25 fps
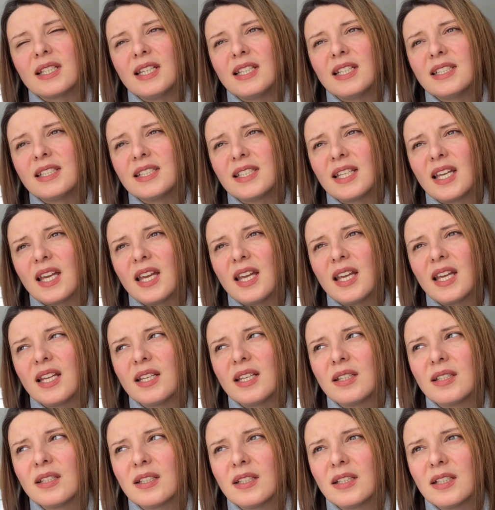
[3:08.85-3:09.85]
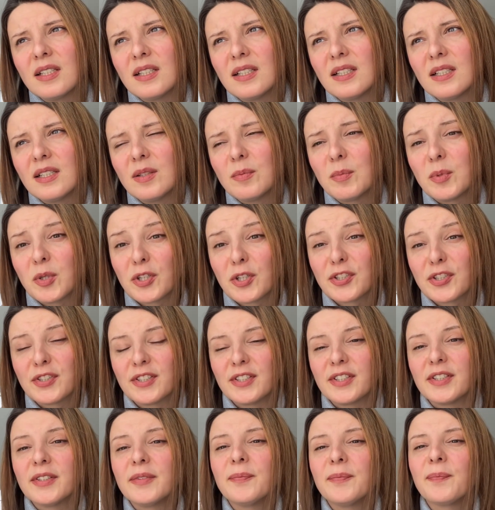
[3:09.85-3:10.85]
insane
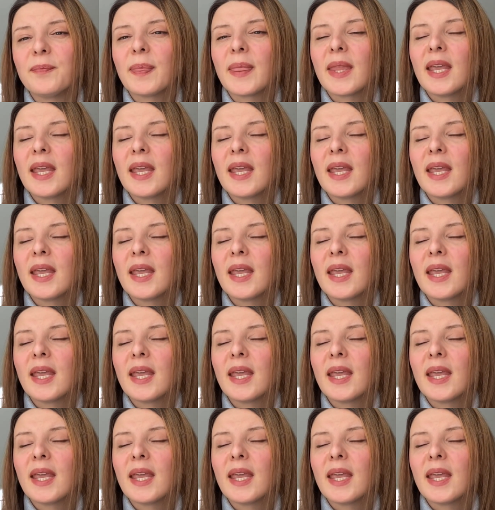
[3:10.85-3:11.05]
person.